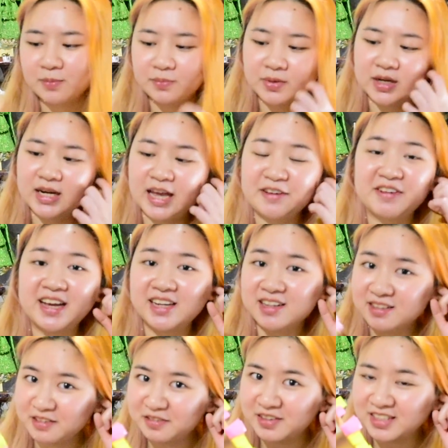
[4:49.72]
But I
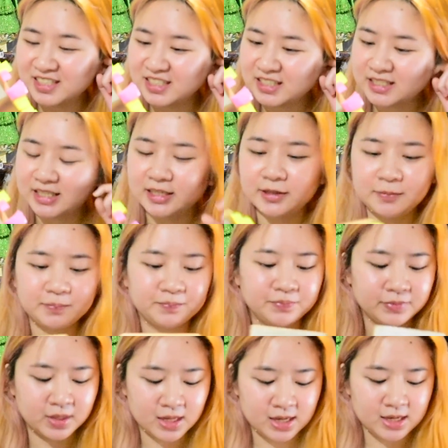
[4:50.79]
finally finished it.
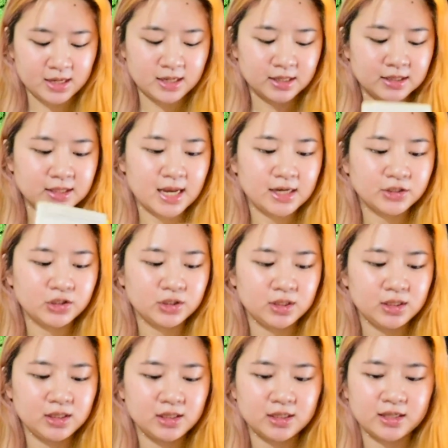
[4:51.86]
It's
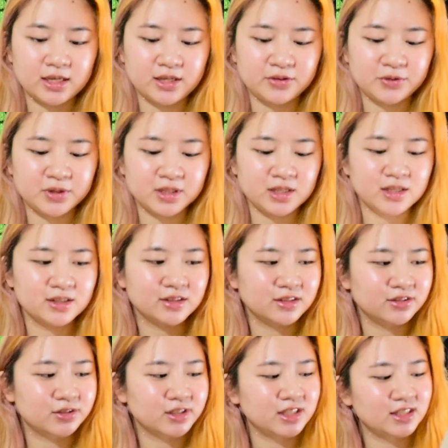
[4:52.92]
actually a really
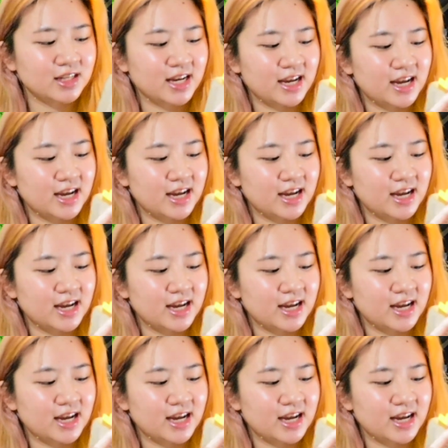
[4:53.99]
good read.